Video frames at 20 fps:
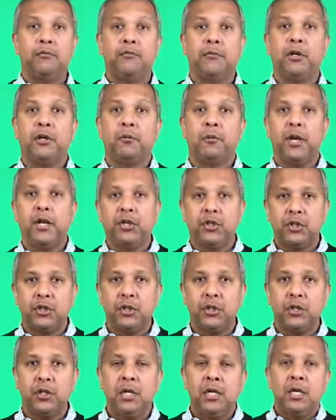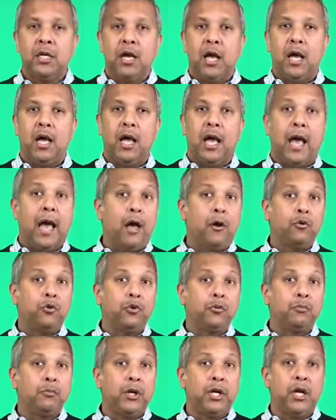configuration, how
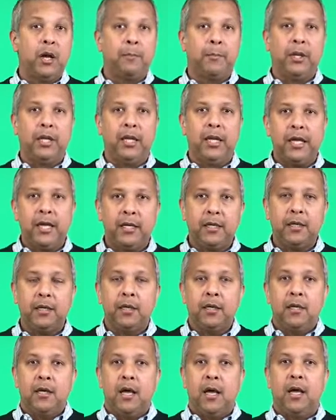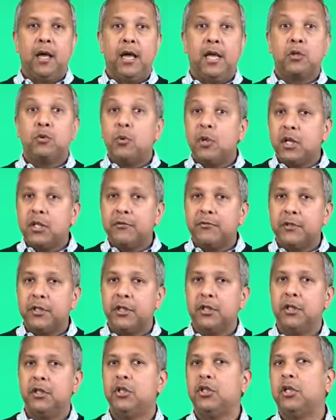to bring up a link, as well as
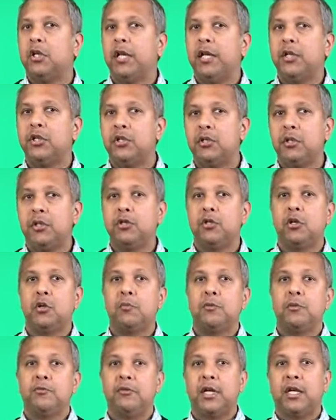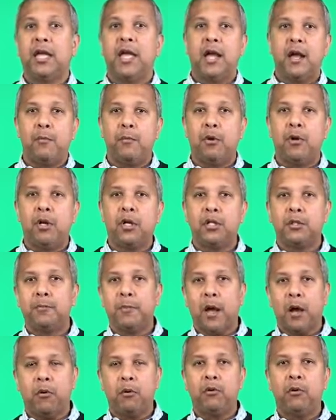physical installation in terms of the cameras,
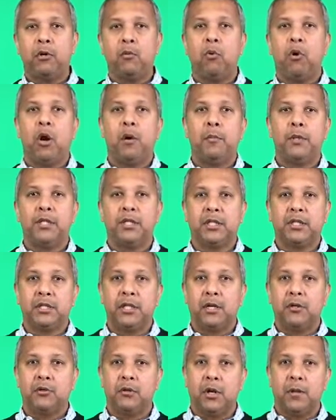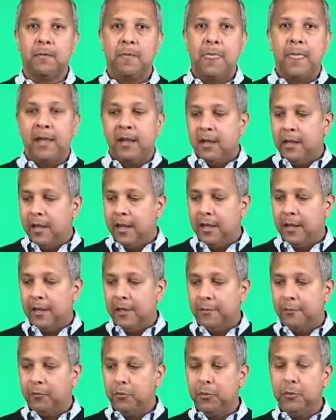power requirements, etc.
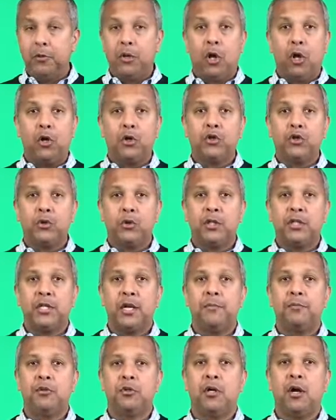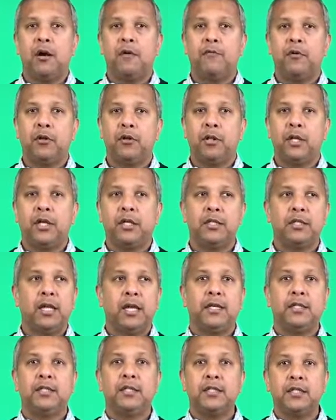We will also attempt to cover things
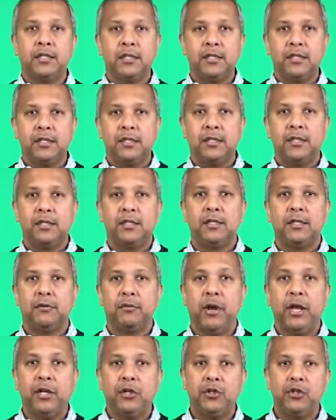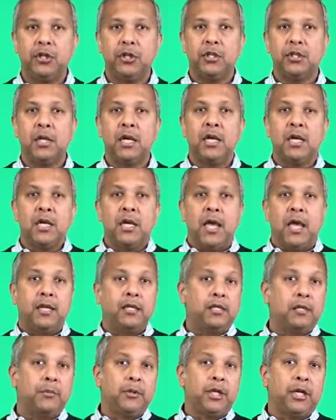like distances, ranges,
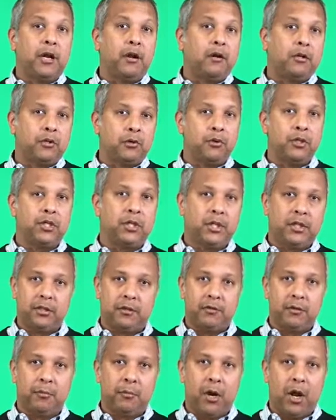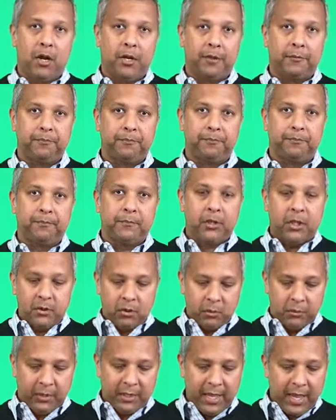and some of the characteristics of the product.
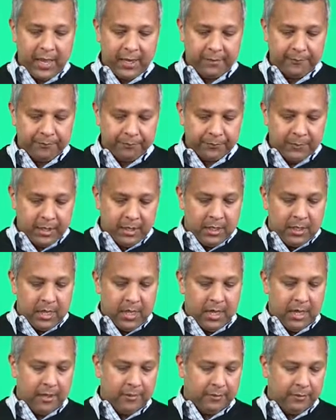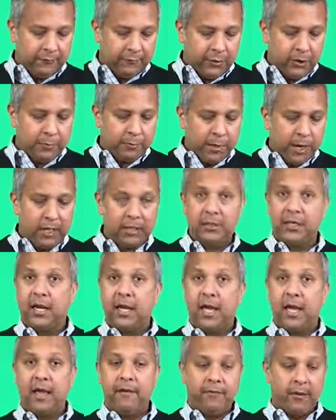So with that, the first product that
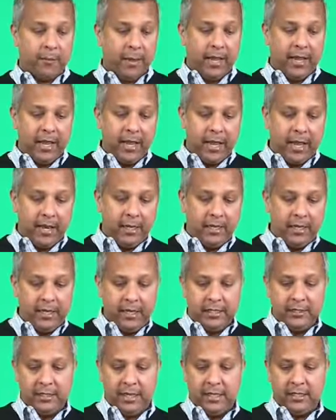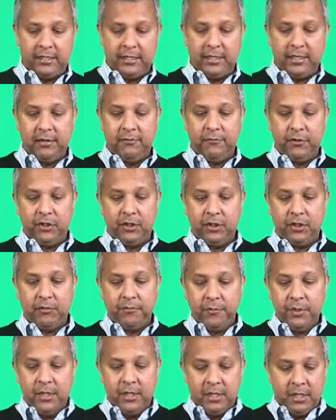I have in my hand is a
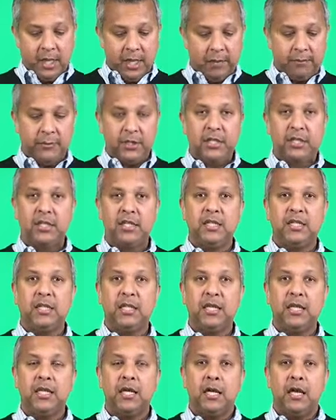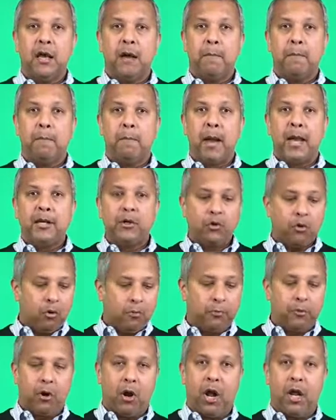cnVision. This is the
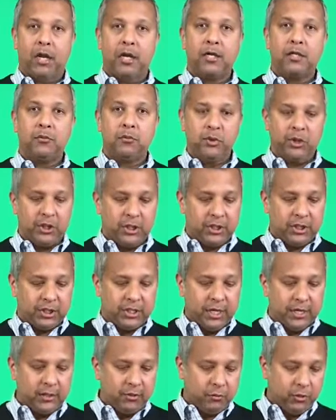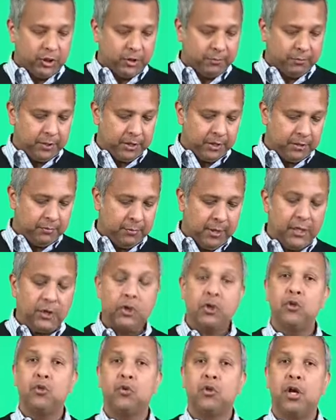micro product, which is
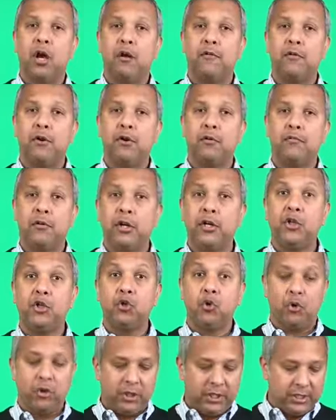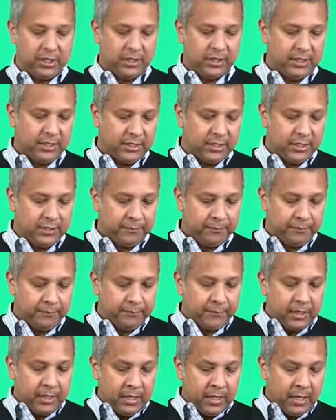meant to cover very short distances.
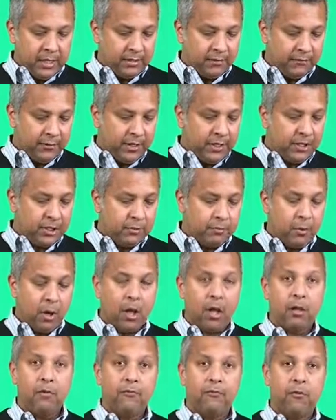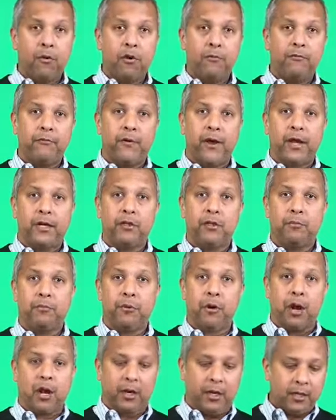It's a very small form factor
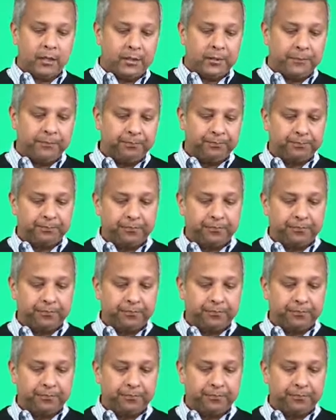product.